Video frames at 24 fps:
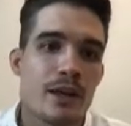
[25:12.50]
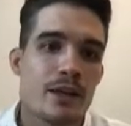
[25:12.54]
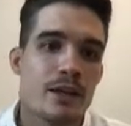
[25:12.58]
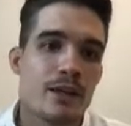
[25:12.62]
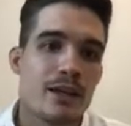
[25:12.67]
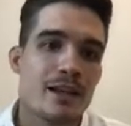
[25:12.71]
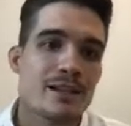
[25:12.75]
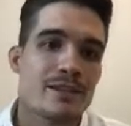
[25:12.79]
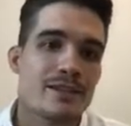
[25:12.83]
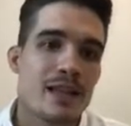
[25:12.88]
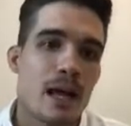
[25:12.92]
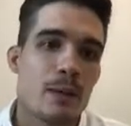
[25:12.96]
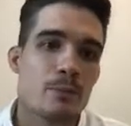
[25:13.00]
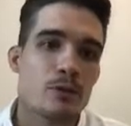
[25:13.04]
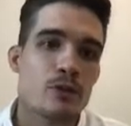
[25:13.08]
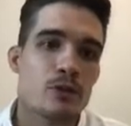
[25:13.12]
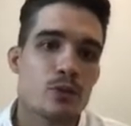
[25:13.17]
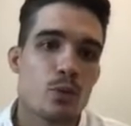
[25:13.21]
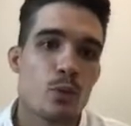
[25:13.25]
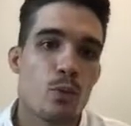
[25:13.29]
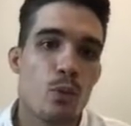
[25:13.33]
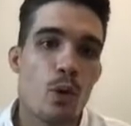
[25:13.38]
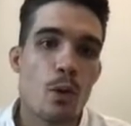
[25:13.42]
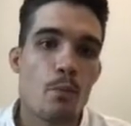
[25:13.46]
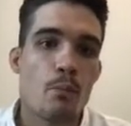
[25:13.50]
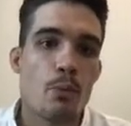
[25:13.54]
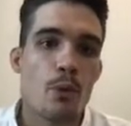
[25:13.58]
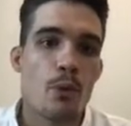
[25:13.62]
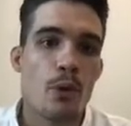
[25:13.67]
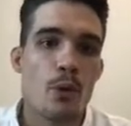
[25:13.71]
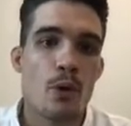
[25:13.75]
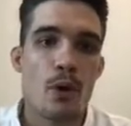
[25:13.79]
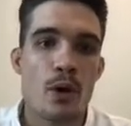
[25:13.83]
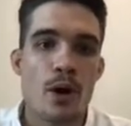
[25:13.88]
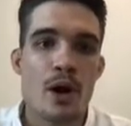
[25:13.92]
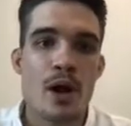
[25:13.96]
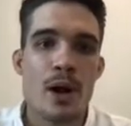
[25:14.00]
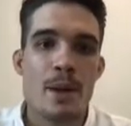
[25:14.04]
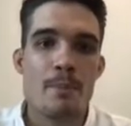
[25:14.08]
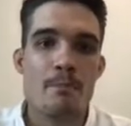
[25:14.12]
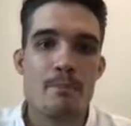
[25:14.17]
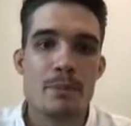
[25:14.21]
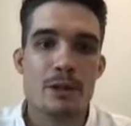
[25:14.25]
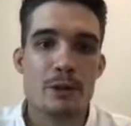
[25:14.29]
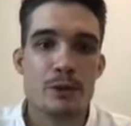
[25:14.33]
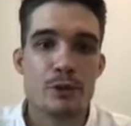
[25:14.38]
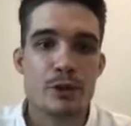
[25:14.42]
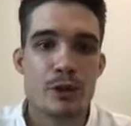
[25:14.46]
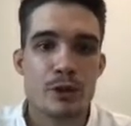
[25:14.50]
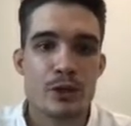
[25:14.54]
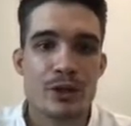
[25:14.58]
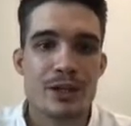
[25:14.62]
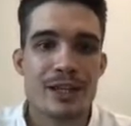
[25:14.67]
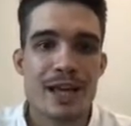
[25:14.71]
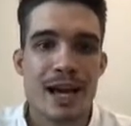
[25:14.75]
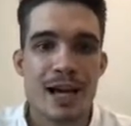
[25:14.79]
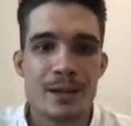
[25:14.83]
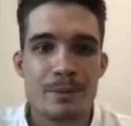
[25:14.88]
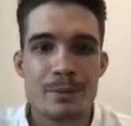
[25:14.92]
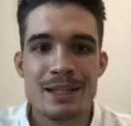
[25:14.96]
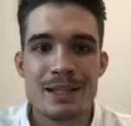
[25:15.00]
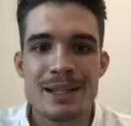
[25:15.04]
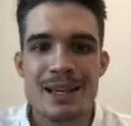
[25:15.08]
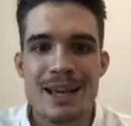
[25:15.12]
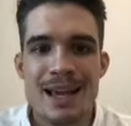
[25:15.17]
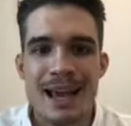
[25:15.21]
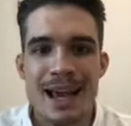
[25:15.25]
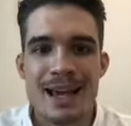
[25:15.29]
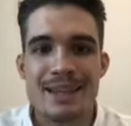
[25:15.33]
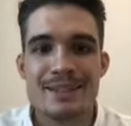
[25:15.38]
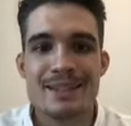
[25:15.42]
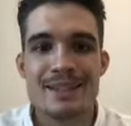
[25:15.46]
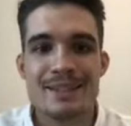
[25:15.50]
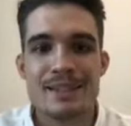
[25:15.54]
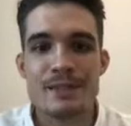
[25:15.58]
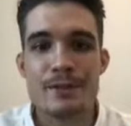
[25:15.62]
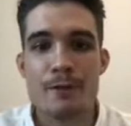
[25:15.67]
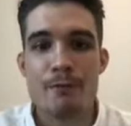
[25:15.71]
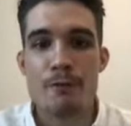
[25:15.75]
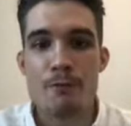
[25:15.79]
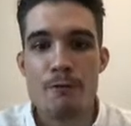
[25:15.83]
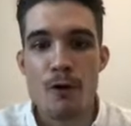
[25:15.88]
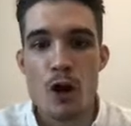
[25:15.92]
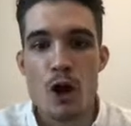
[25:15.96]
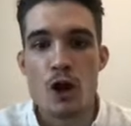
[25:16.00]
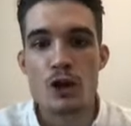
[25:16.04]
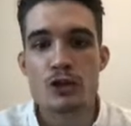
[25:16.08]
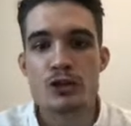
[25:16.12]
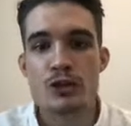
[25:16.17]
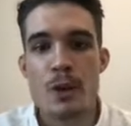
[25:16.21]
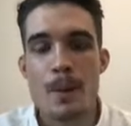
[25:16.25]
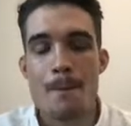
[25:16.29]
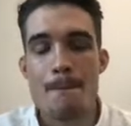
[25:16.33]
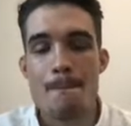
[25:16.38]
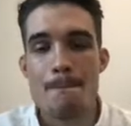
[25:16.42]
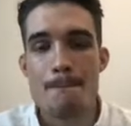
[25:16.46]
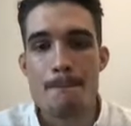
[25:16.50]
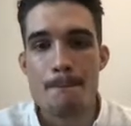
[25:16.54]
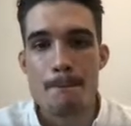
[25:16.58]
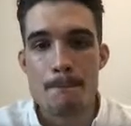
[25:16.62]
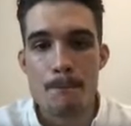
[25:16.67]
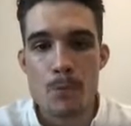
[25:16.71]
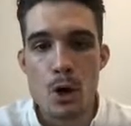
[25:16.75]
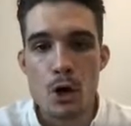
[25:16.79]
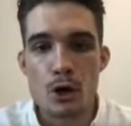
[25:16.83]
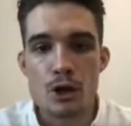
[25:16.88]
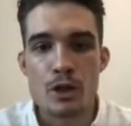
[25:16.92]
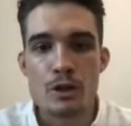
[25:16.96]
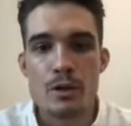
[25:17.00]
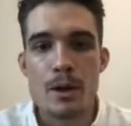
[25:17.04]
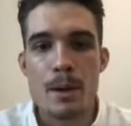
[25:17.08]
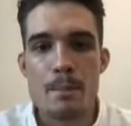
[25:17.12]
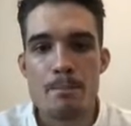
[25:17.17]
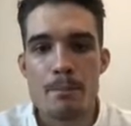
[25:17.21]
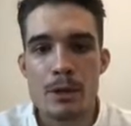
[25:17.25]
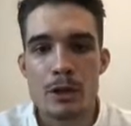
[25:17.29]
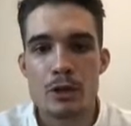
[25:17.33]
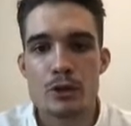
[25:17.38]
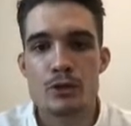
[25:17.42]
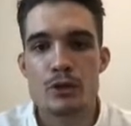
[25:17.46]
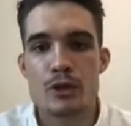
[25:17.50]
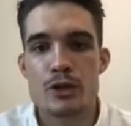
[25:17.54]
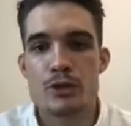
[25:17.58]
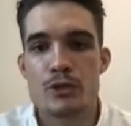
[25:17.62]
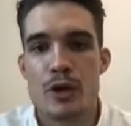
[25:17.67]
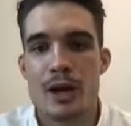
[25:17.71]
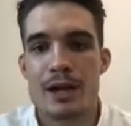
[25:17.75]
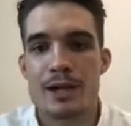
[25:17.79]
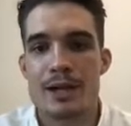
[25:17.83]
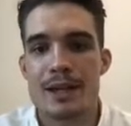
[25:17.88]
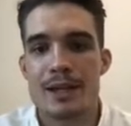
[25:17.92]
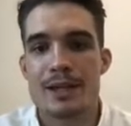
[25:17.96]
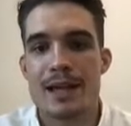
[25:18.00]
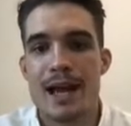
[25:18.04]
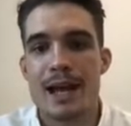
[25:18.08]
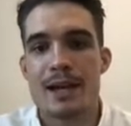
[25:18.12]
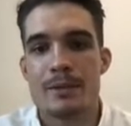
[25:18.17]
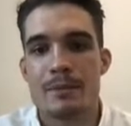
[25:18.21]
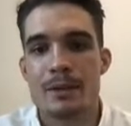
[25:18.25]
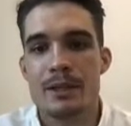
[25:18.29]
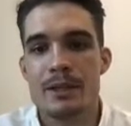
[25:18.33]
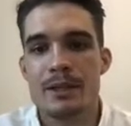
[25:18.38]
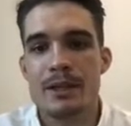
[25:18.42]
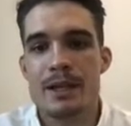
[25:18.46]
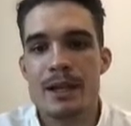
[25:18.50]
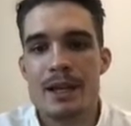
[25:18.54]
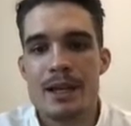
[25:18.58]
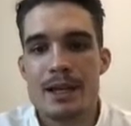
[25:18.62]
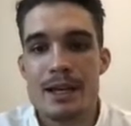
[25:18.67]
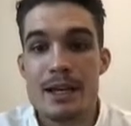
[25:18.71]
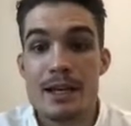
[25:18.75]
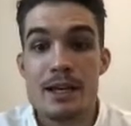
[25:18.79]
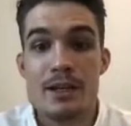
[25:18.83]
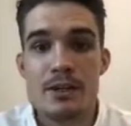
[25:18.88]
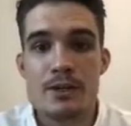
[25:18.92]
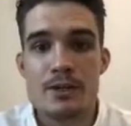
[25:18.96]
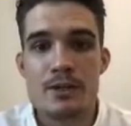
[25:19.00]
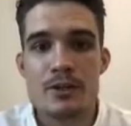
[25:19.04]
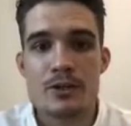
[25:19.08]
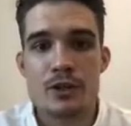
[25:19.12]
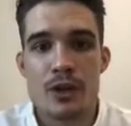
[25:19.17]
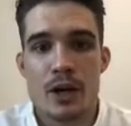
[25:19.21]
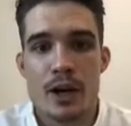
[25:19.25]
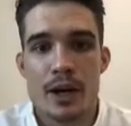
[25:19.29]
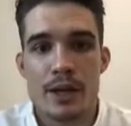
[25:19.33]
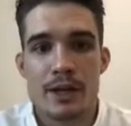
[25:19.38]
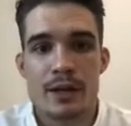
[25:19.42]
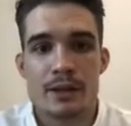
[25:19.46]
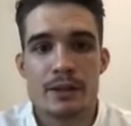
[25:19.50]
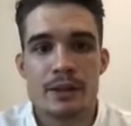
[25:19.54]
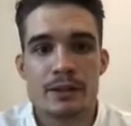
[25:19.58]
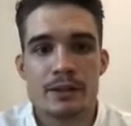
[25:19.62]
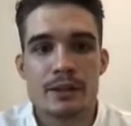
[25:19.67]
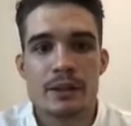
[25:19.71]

establish the Whampoa Military Academy, and this is the first modern military training academy in China.